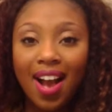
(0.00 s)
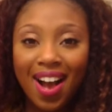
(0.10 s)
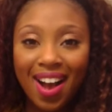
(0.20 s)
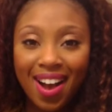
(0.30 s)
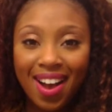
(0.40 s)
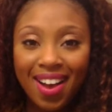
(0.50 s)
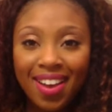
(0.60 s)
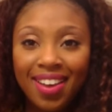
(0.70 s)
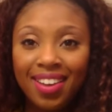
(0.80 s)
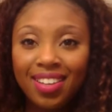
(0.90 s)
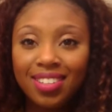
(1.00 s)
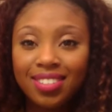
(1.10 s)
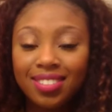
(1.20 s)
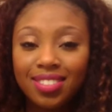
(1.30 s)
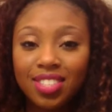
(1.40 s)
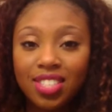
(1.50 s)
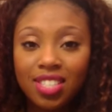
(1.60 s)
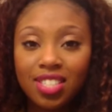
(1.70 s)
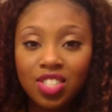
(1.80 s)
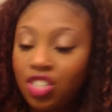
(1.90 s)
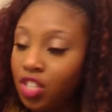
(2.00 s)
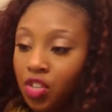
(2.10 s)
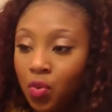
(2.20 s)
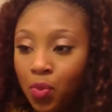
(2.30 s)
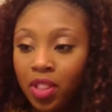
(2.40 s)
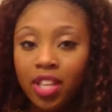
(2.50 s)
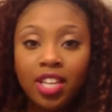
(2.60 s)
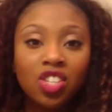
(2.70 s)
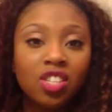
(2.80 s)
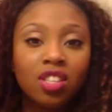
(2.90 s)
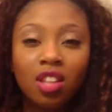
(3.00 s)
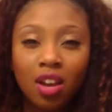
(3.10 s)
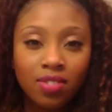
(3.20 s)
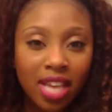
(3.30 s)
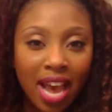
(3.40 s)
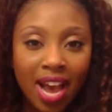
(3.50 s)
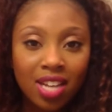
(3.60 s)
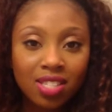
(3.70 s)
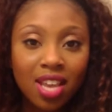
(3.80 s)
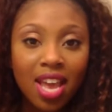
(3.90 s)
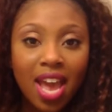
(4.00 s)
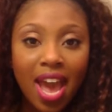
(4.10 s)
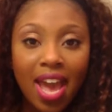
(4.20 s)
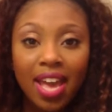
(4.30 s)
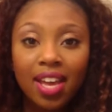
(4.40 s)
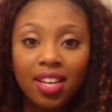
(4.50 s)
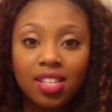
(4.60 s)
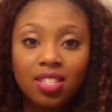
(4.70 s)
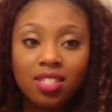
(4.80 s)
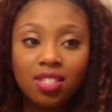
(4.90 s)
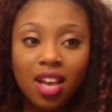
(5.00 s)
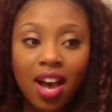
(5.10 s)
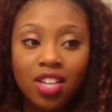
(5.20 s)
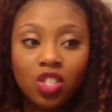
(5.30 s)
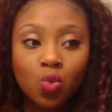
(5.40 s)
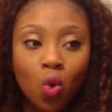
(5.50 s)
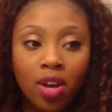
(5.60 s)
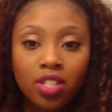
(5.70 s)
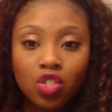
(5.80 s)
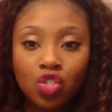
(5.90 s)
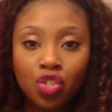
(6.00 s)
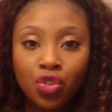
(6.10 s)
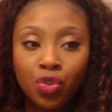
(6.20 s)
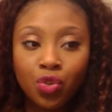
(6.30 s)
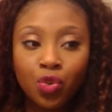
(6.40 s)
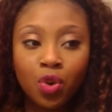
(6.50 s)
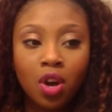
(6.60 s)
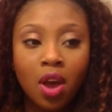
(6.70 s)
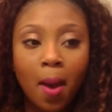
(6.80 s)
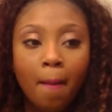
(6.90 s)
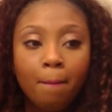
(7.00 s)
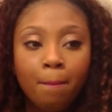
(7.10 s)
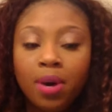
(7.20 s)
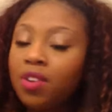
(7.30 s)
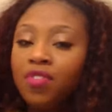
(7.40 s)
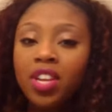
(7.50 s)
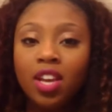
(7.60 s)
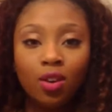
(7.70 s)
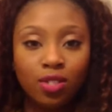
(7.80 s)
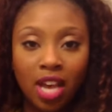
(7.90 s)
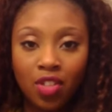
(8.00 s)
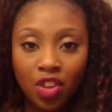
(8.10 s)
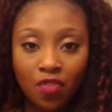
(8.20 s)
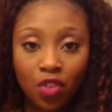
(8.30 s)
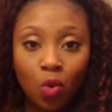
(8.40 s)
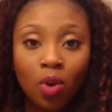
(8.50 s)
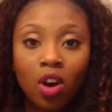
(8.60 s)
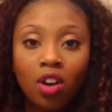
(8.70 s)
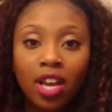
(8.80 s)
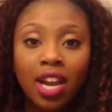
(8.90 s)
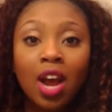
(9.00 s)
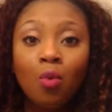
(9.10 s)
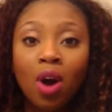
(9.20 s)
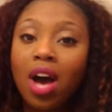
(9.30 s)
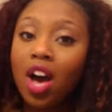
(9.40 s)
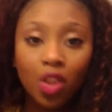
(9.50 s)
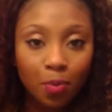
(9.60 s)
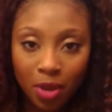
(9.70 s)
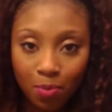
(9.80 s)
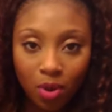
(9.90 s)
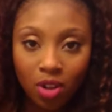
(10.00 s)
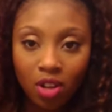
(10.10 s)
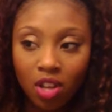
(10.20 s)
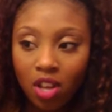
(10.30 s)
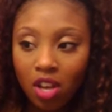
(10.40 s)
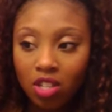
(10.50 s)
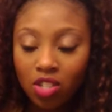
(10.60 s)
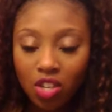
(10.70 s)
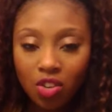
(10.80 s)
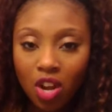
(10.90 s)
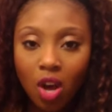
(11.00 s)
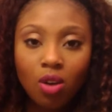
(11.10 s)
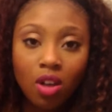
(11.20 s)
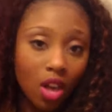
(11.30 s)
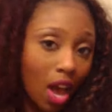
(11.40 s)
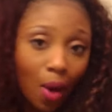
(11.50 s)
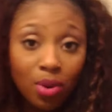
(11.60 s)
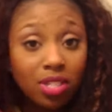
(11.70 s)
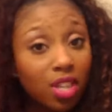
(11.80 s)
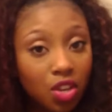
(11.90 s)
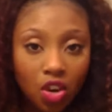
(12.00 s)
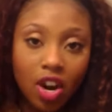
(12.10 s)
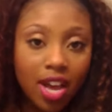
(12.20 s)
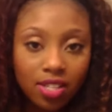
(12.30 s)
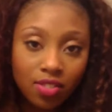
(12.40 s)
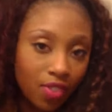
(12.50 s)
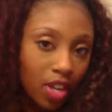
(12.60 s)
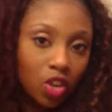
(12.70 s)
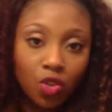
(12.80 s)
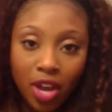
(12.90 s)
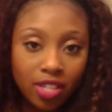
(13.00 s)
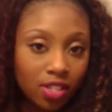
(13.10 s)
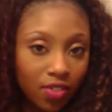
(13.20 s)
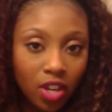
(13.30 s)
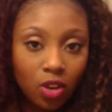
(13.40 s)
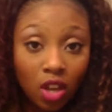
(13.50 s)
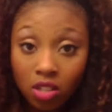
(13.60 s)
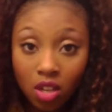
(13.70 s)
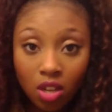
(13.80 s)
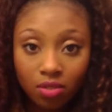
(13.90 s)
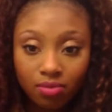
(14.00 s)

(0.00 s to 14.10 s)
I genuinely just love to act, and I just want to put videos out there for the world, and I want other people to, I want to see you guys' videos also.